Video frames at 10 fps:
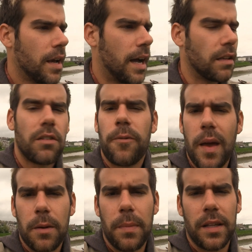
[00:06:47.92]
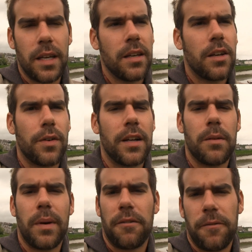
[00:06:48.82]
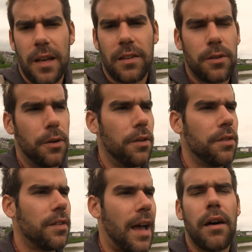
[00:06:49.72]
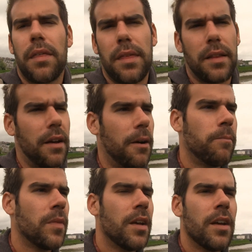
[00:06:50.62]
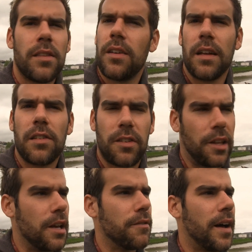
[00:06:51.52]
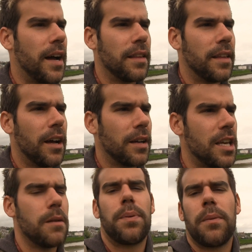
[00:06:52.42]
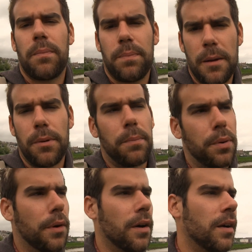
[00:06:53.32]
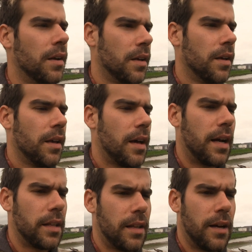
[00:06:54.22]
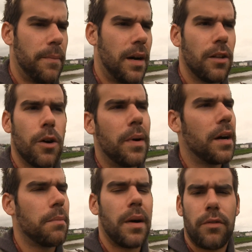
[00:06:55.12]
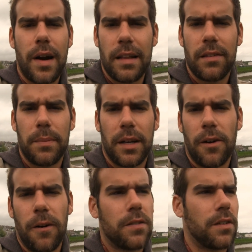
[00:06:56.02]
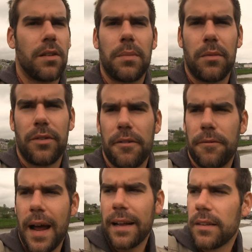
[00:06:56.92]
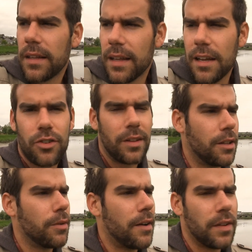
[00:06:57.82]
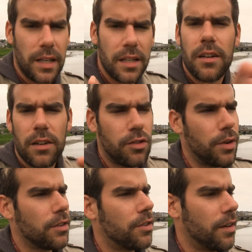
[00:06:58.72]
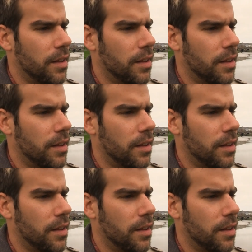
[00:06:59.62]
And it's fake money created by fake souls out of thin air to enslave and keep people poor. And I know my rants, my talks are sometimes very fractal in nature. They don't have a linear structure.